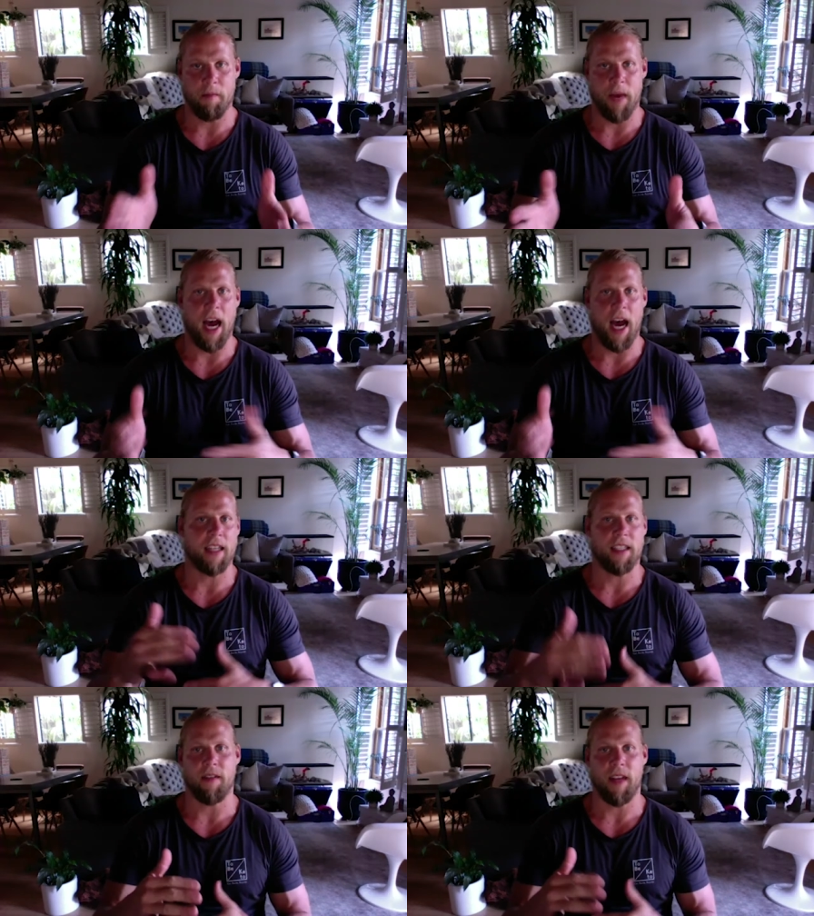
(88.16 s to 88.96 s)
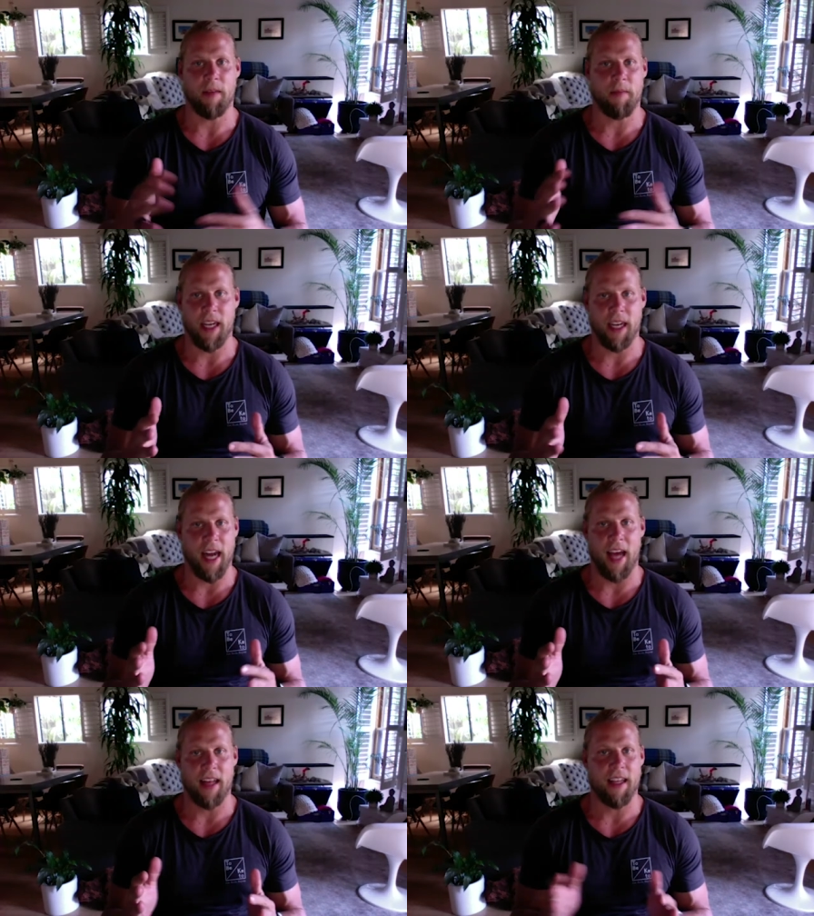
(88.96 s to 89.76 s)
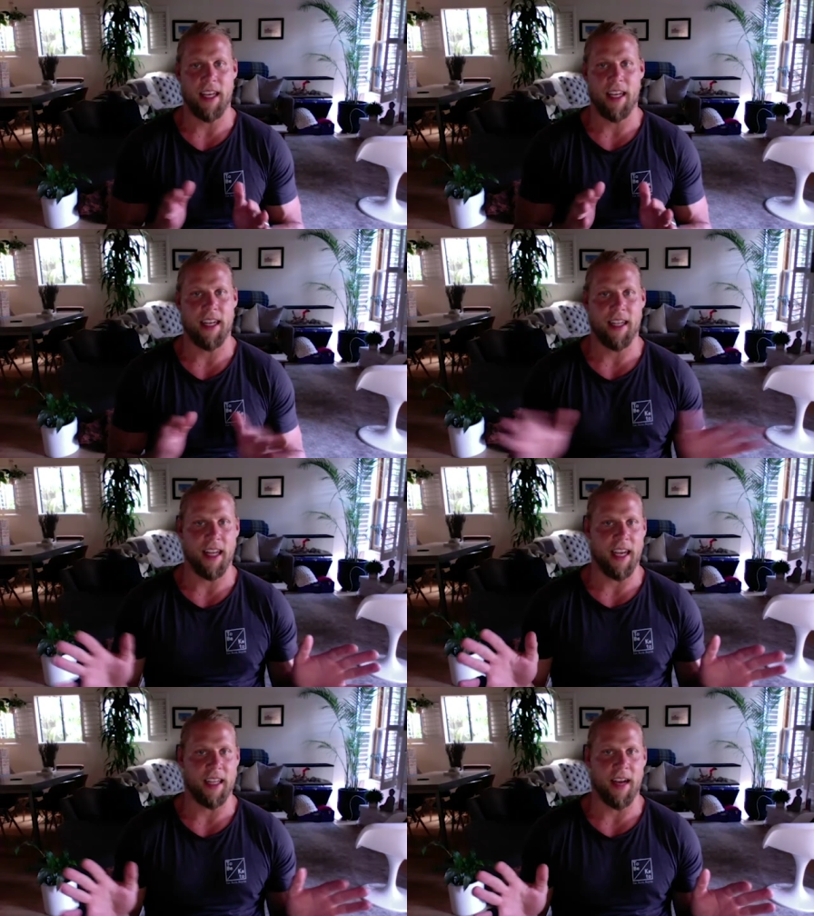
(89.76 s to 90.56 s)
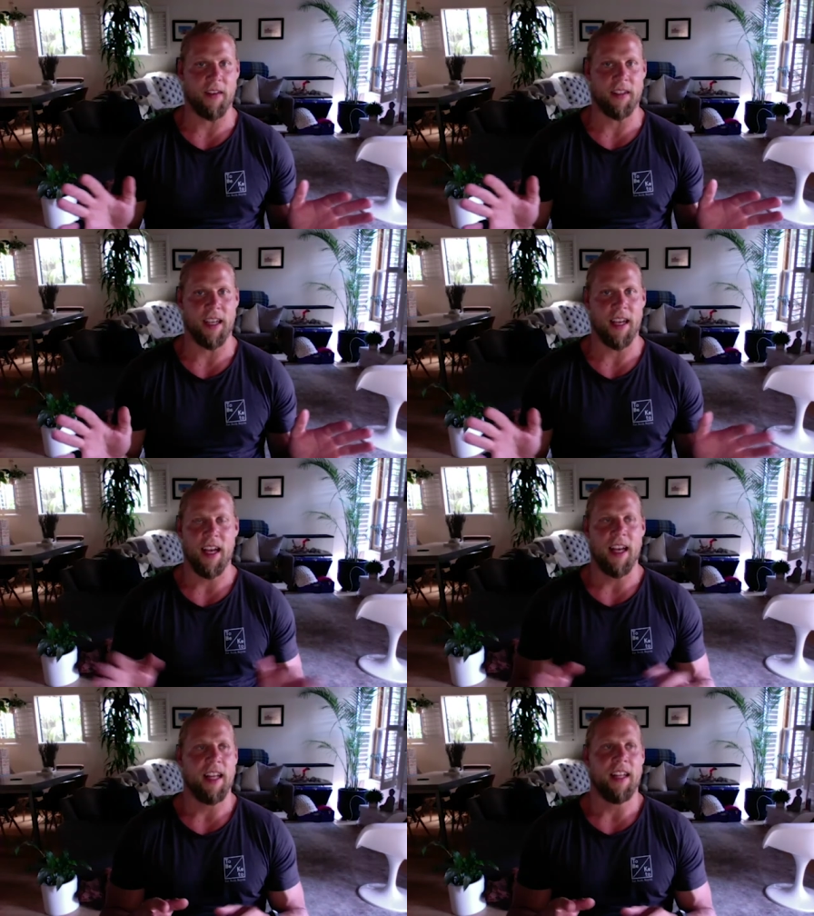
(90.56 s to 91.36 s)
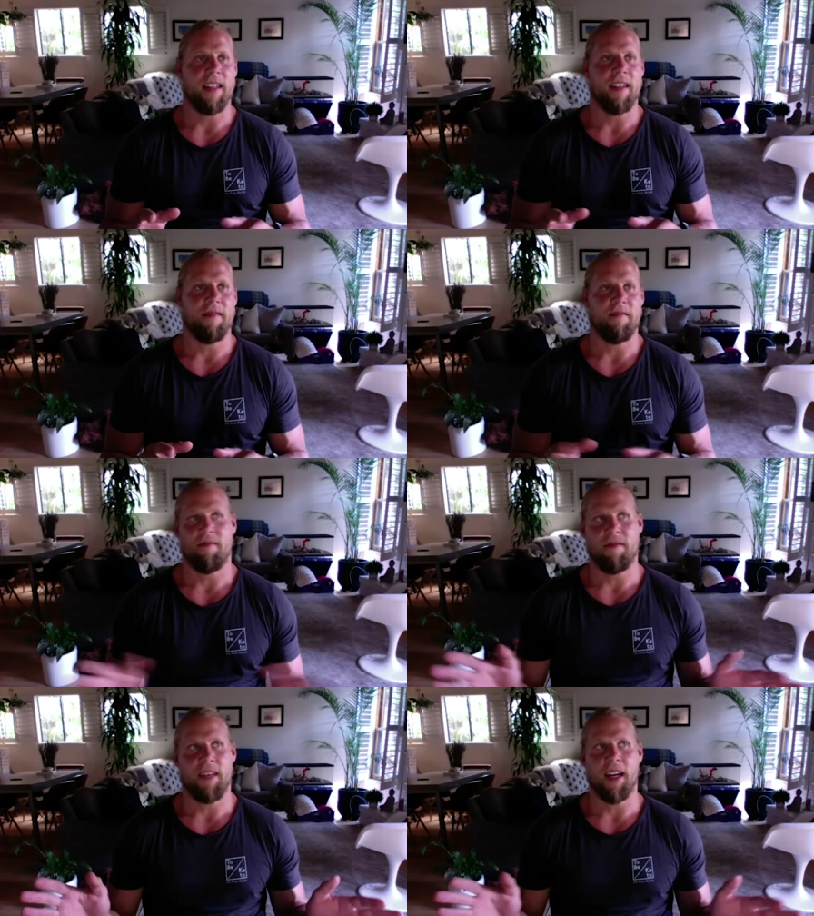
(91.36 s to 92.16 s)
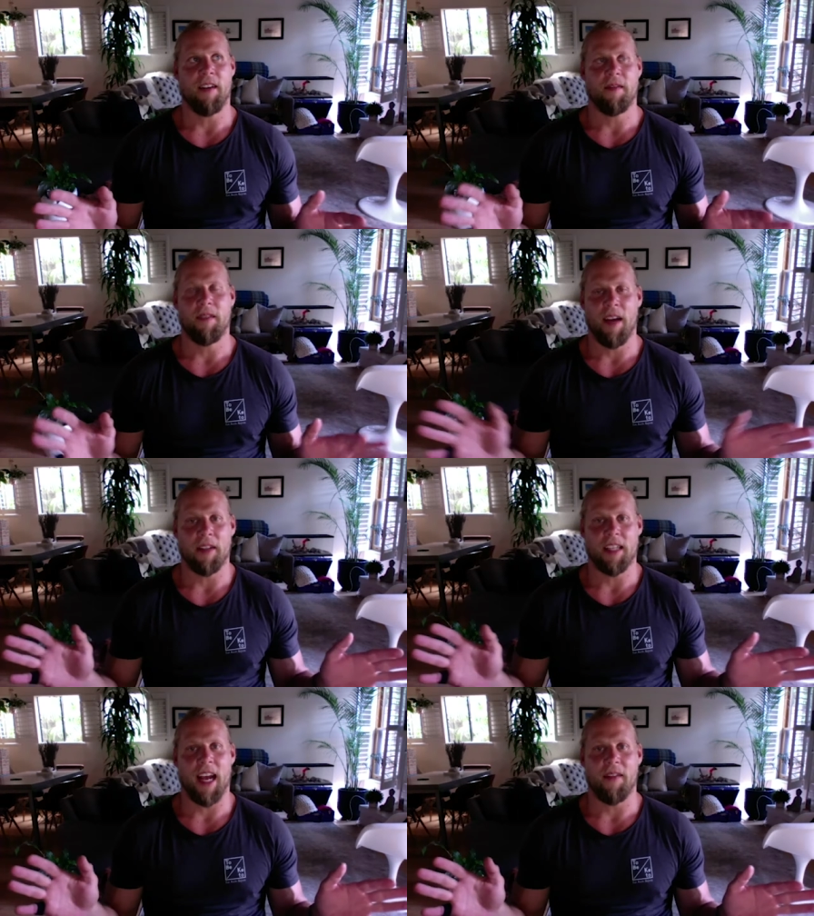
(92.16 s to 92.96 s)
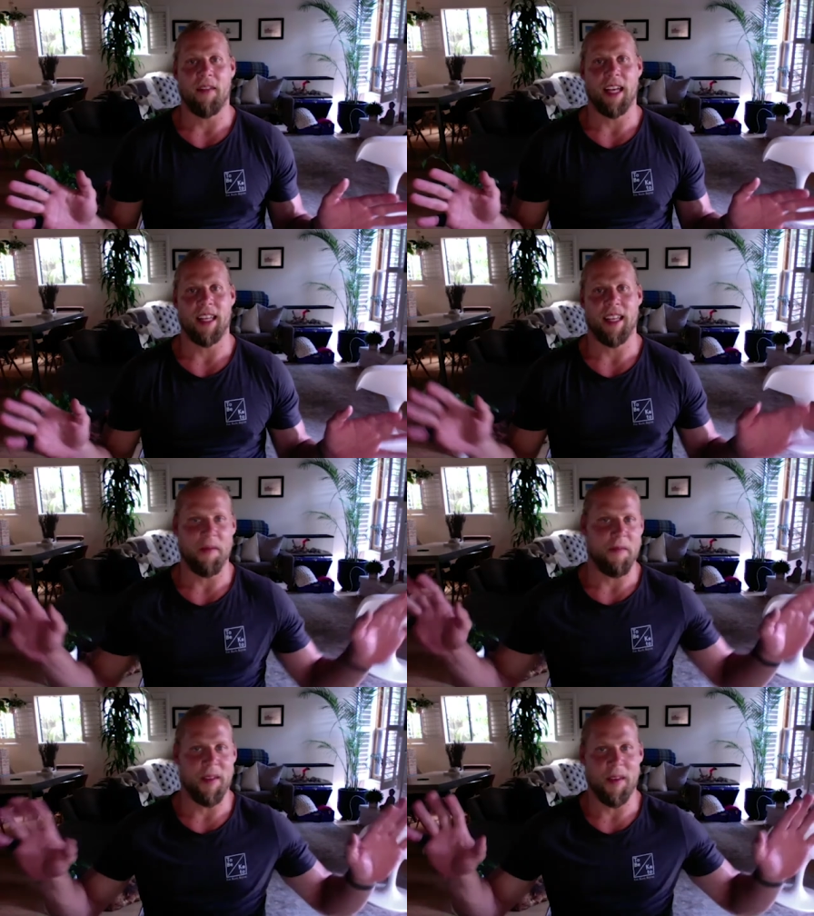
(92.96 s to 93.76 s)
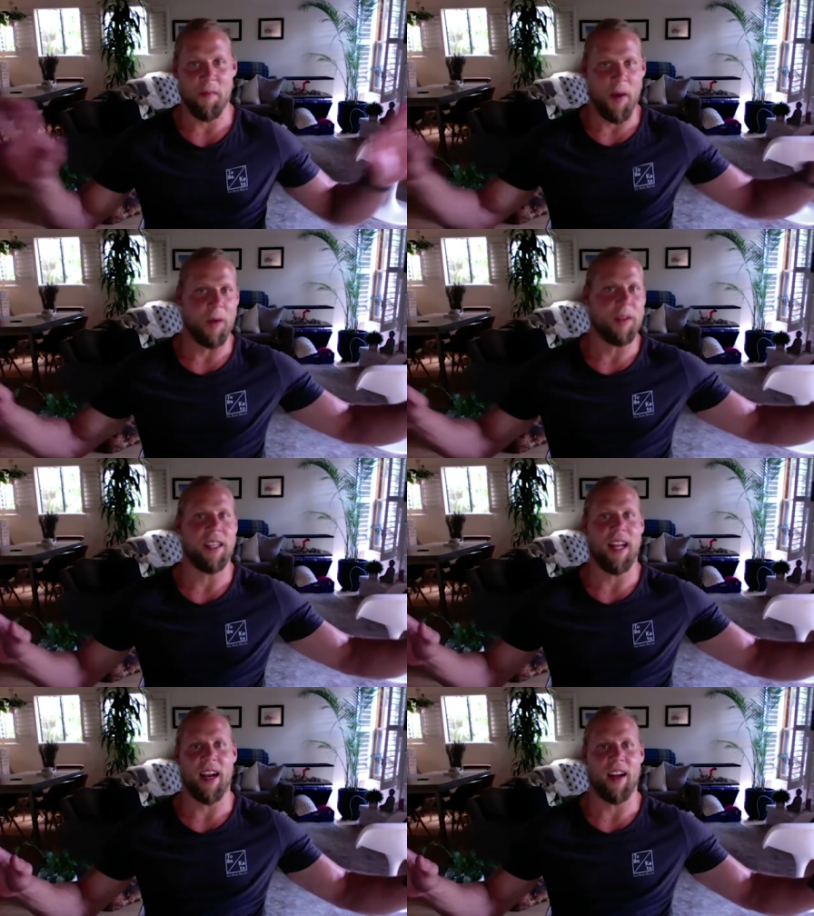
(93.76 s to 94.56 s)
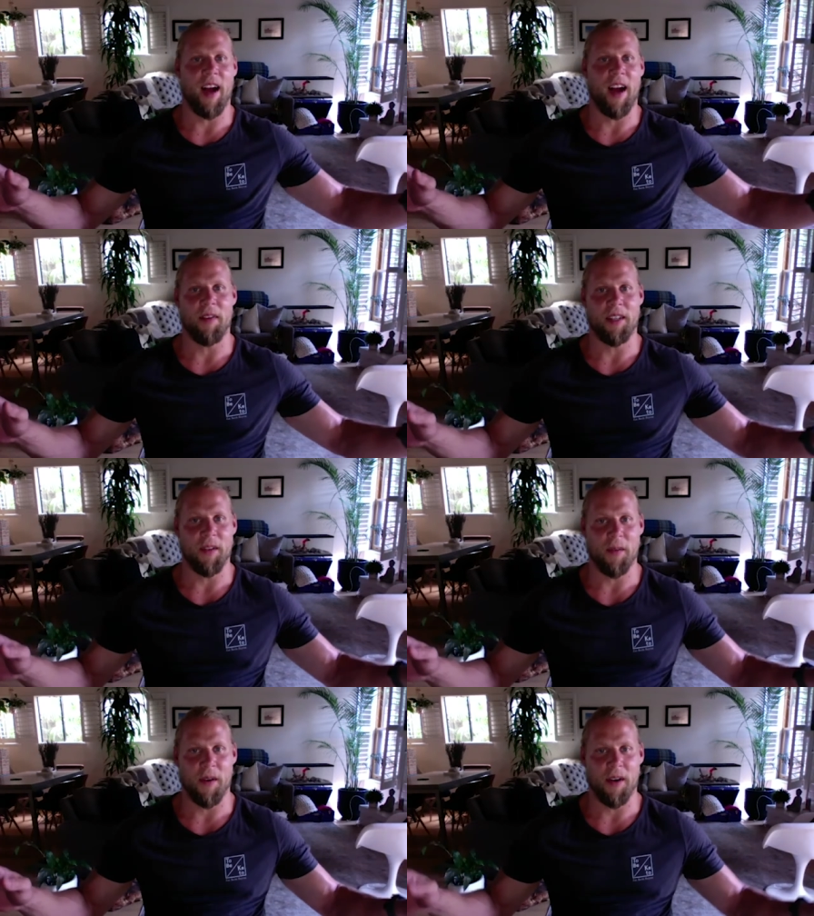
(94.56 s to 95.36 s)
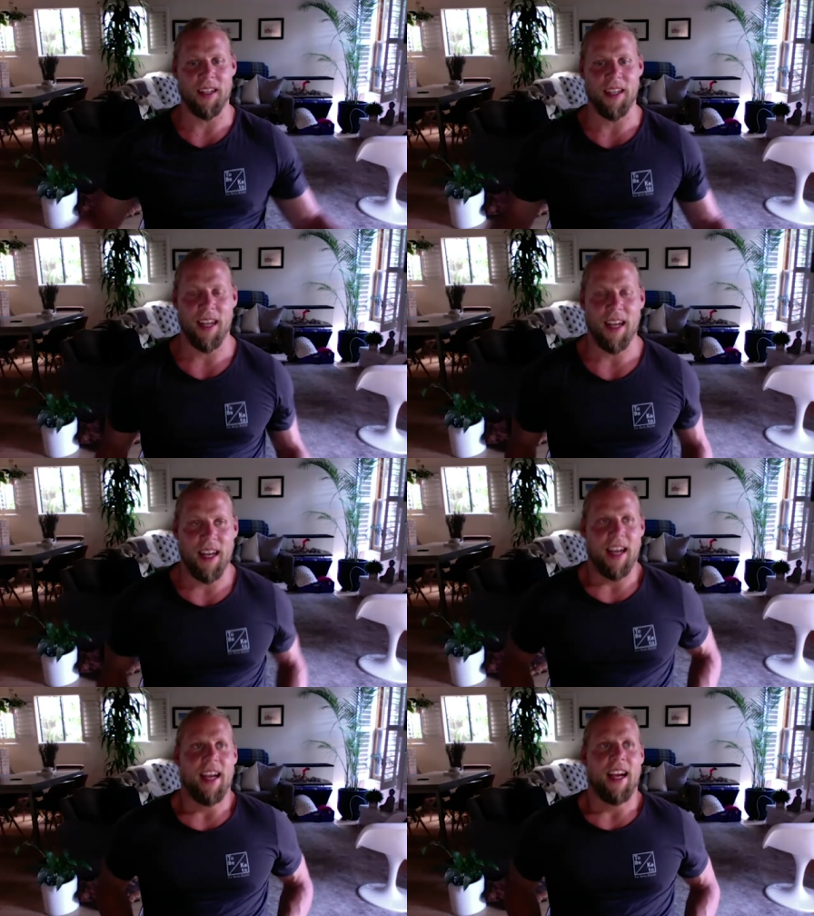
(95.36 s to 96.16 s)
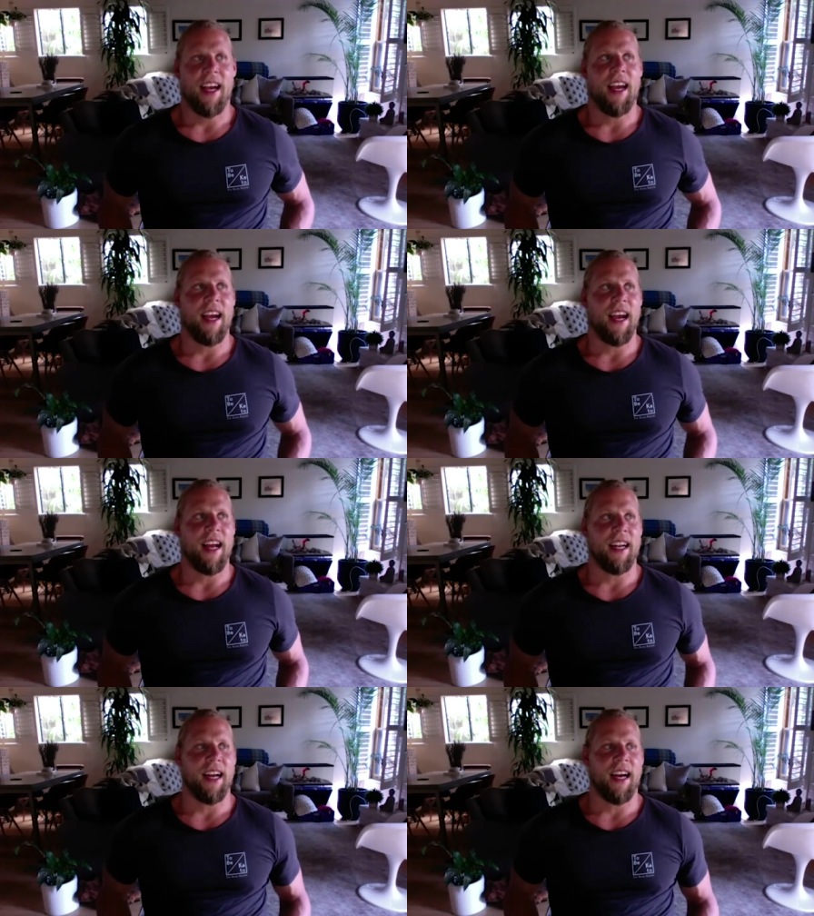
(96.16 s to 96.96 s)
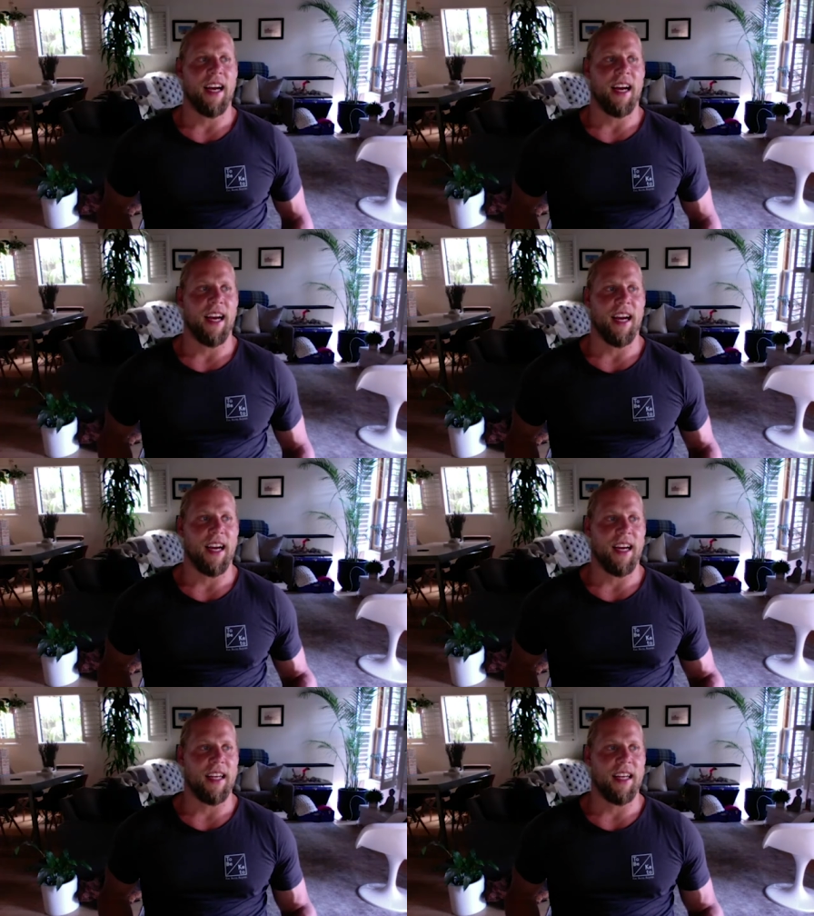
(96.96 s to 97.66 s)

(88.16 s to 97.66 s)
box of like being an athlete, and like that was, you know, that was kind of like the the most that I could offer to the world. And uh,